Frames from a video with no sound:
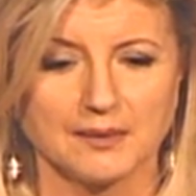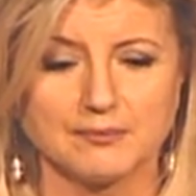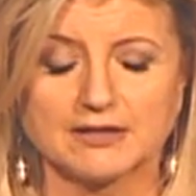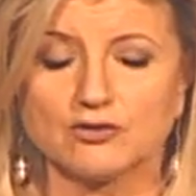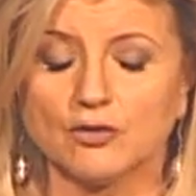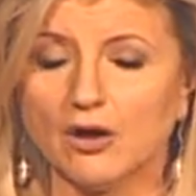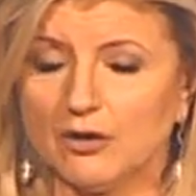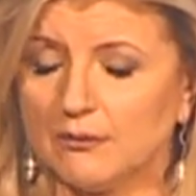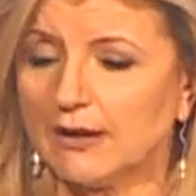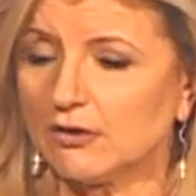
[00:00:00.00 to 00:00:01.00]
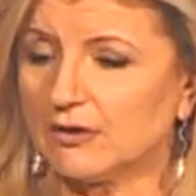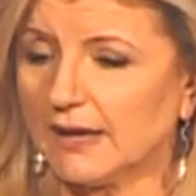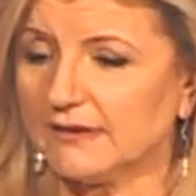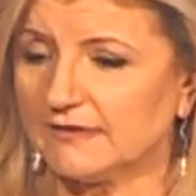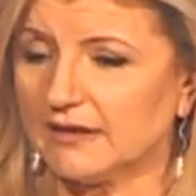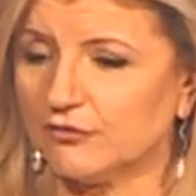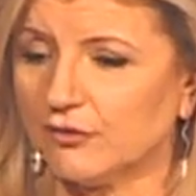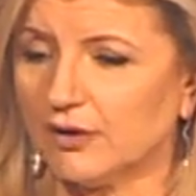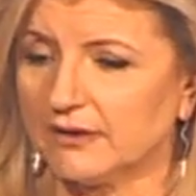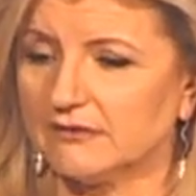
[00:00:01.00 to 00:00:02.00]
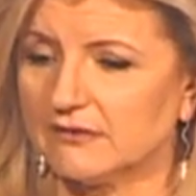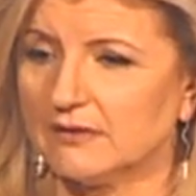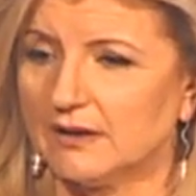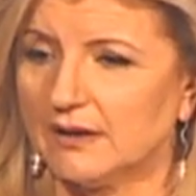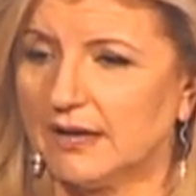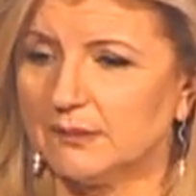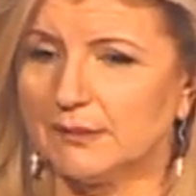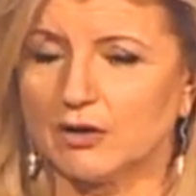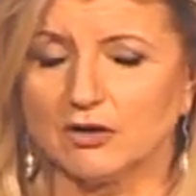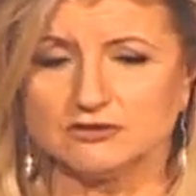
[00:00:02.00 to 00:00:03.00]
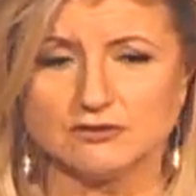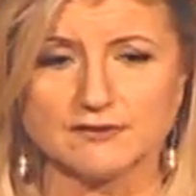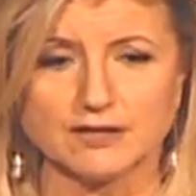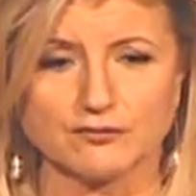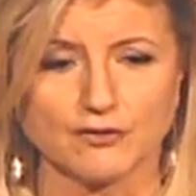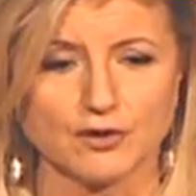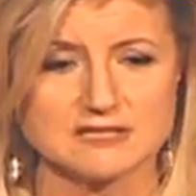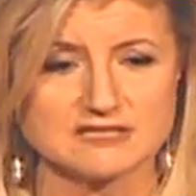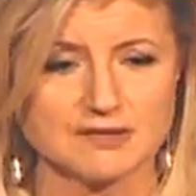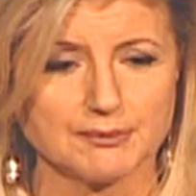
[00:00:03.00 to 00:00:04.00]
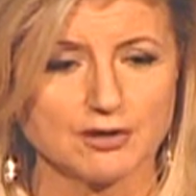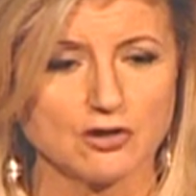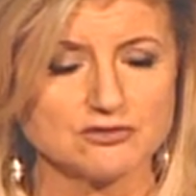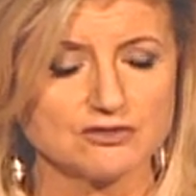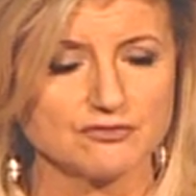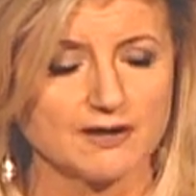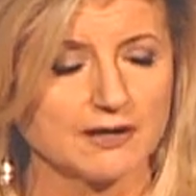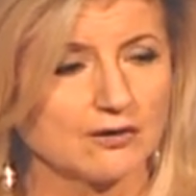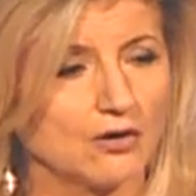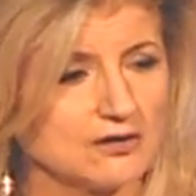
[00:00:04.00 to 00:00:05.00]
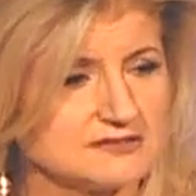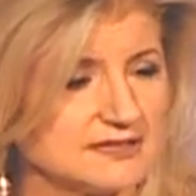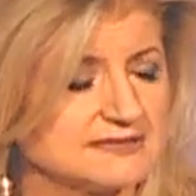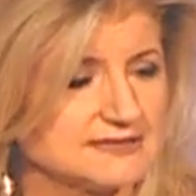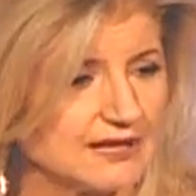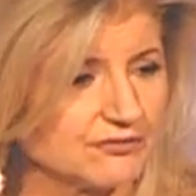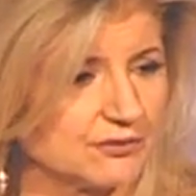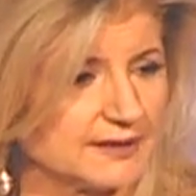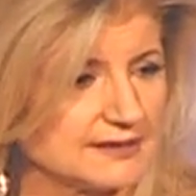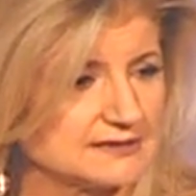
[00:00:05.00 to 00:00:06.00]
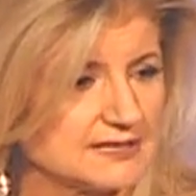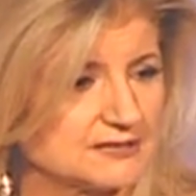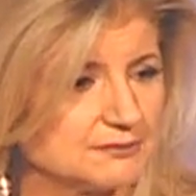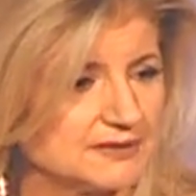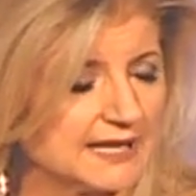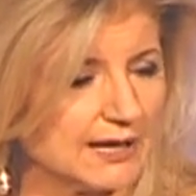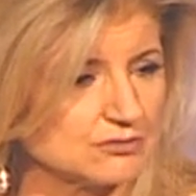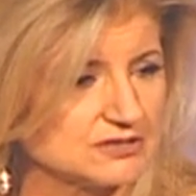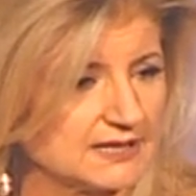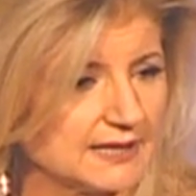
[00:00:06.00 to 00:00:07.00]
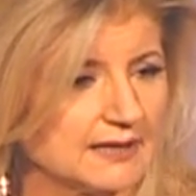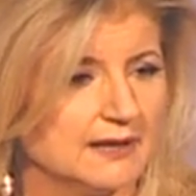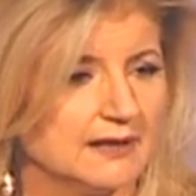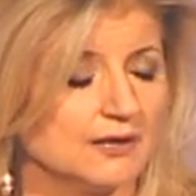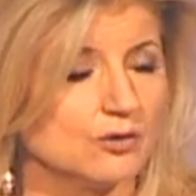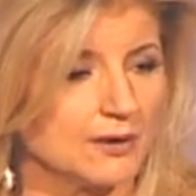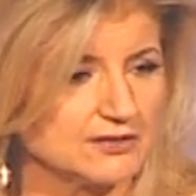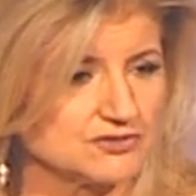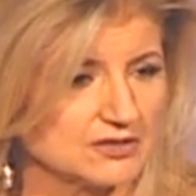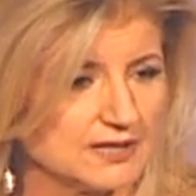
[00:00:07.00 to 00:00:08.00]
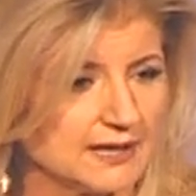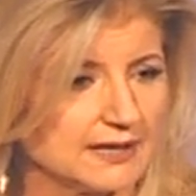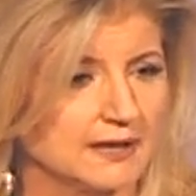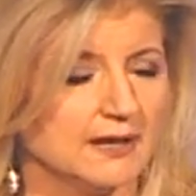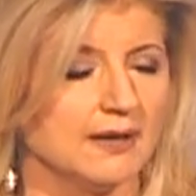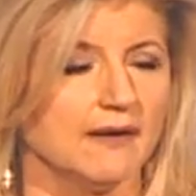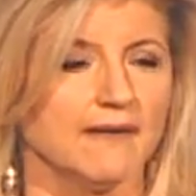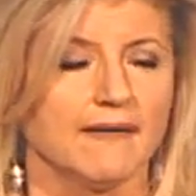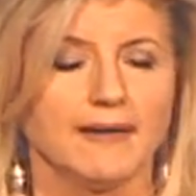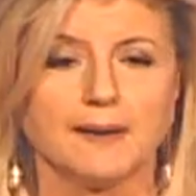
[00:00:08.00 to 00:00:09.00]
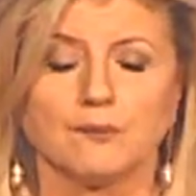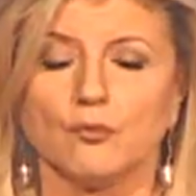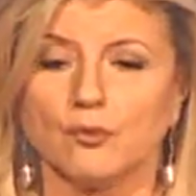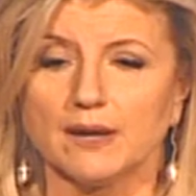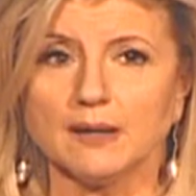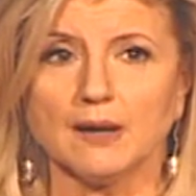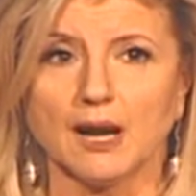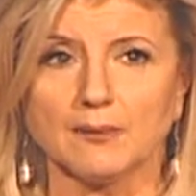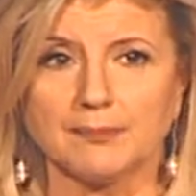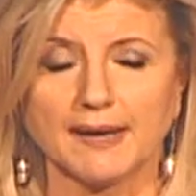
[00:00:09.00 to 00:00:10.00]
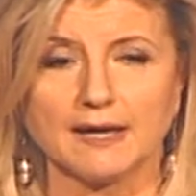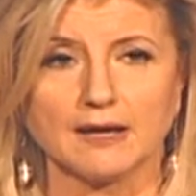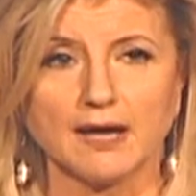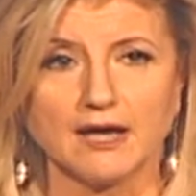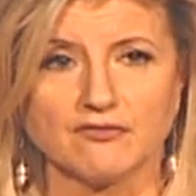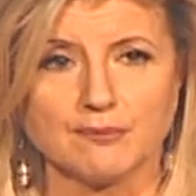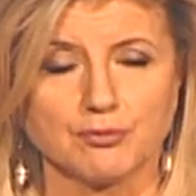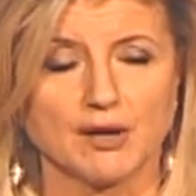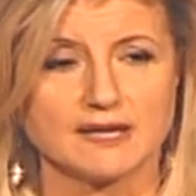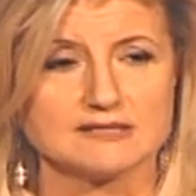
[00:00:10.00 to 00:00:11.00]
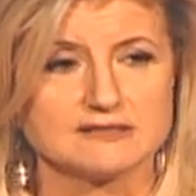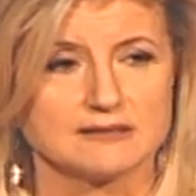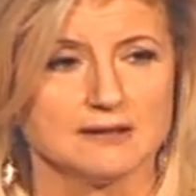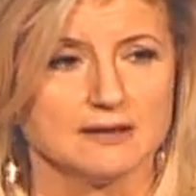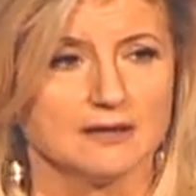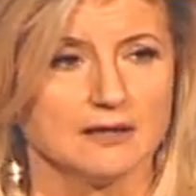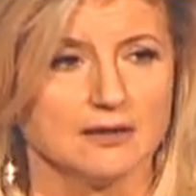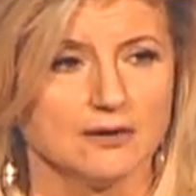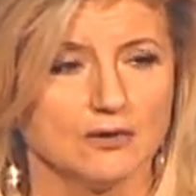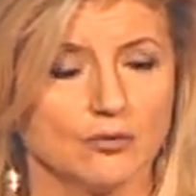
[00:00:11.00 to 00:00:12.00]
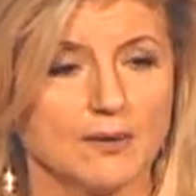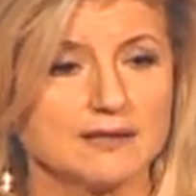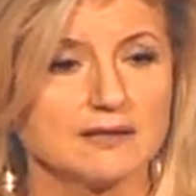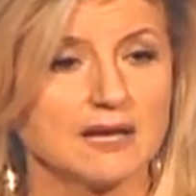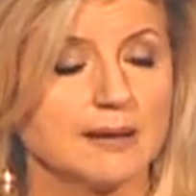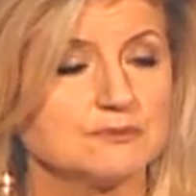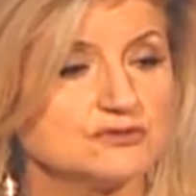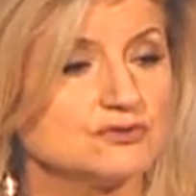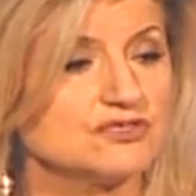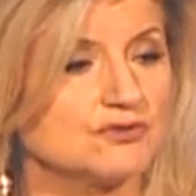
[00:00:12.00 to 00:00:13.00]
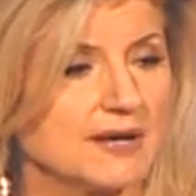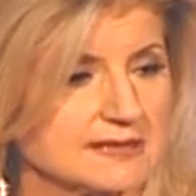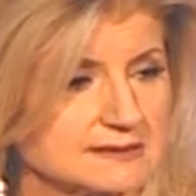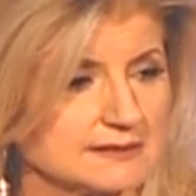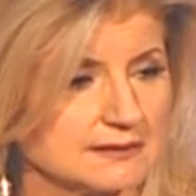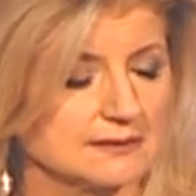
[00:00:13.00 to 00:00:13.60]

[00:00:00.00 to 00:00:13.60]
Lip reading: But you all recognize that voice, and because of that voice, and because of our constant self-criticism, doubting, questioning, we are paying a heavy price when it comes to stress.